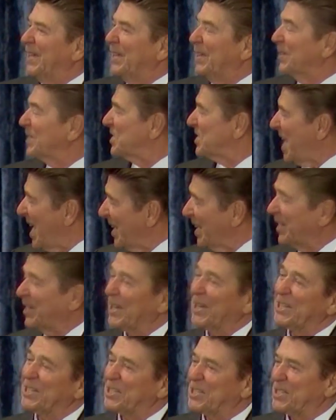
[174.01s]
Your
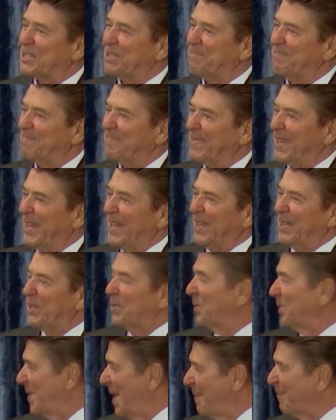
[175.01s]
senators,
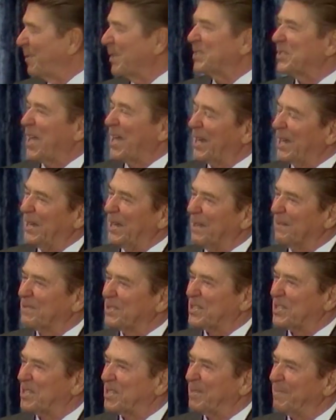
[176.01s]
your
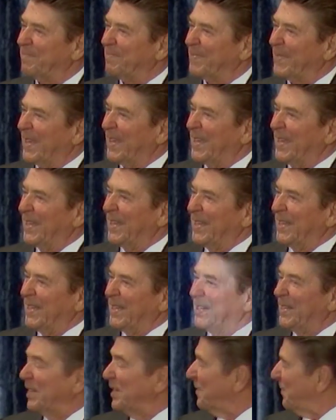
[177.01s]
representatives,
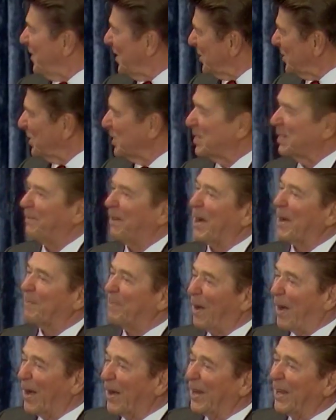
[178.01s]
the officials of our
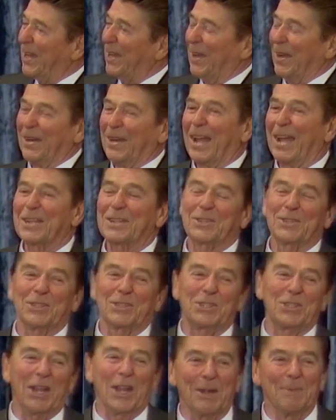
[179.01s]
party, our national
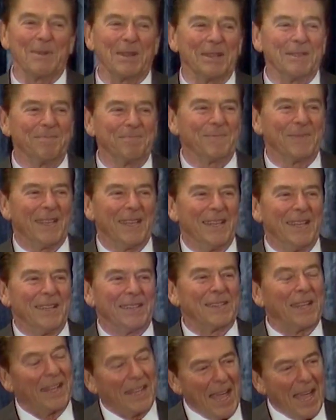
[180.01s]
chairman, the